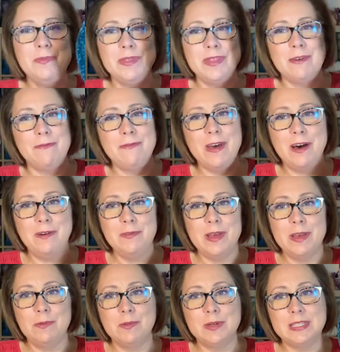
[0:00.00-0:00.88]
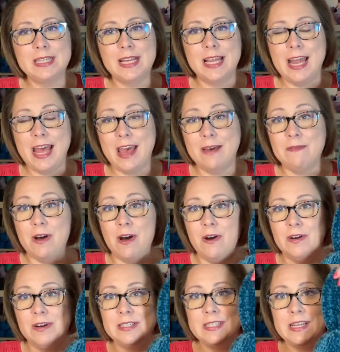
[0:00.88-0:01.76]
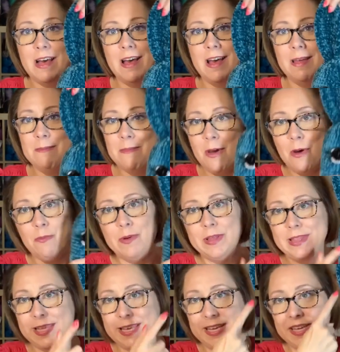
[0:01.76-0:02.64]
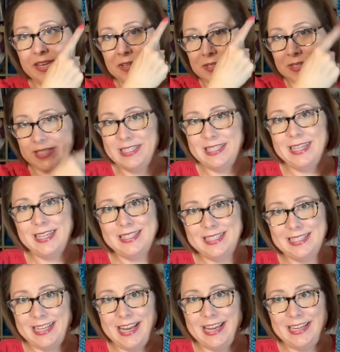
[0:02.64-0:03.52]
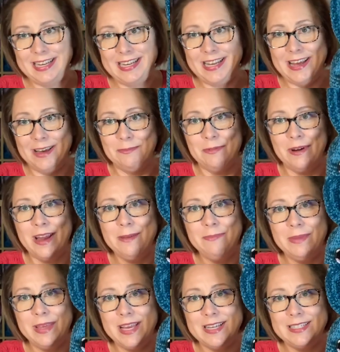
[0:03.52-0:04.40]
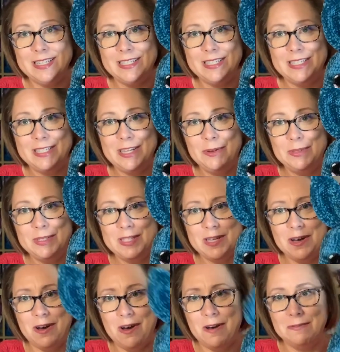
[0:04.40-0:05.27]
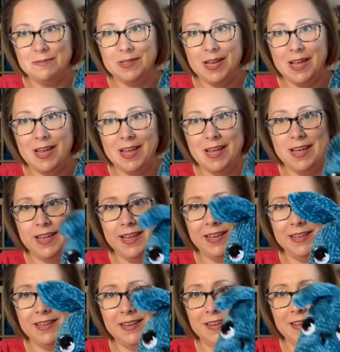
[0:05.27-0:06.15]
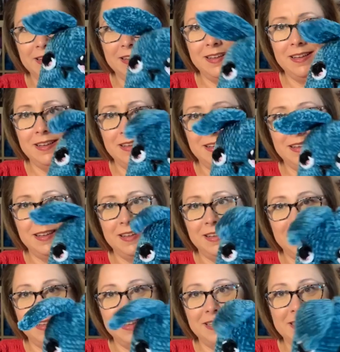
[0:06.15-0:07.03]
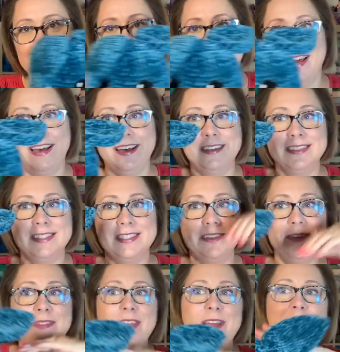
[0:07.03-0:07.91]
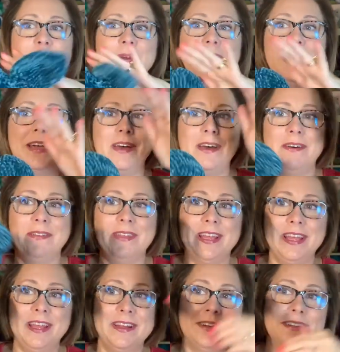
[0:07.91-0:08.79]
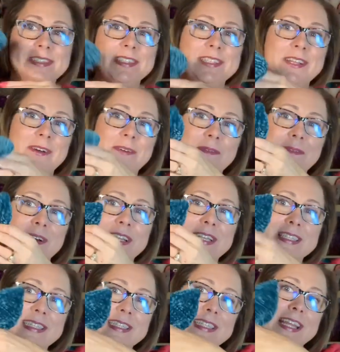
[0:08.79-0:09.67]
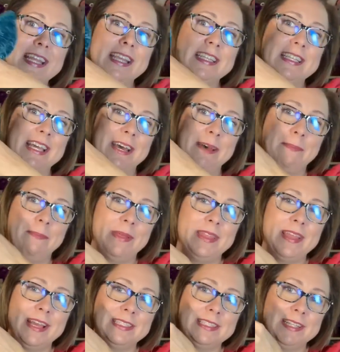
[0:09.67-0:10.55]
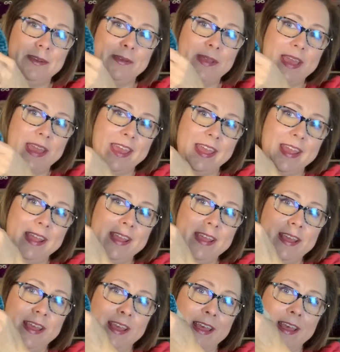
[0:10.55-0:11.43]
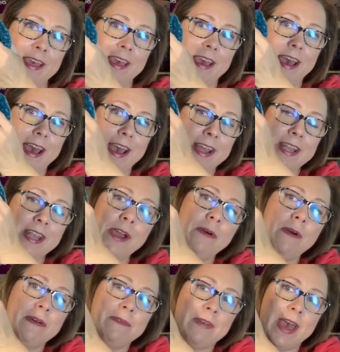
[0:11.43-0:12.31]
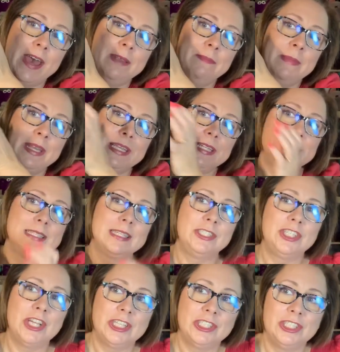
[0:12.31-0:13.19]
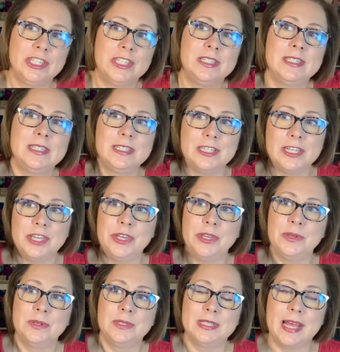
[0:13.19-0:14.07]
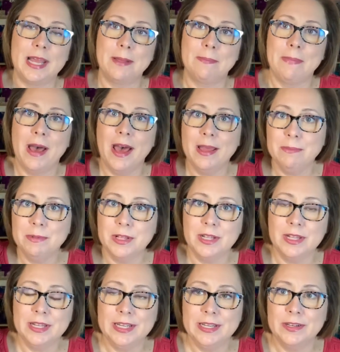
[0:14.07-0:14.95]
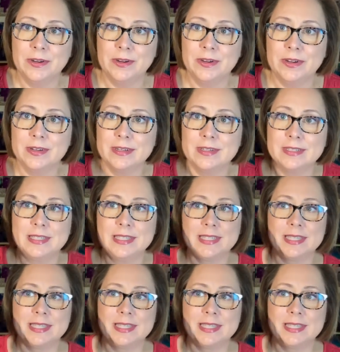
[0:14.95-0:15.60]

the velvet was going to have a hard time with the ears standing up, right? Because it's so soft and yeah, so there we go. The ears don't want to stand up, but that's okay. I know I've had many suggestions to use like pipe cleaners,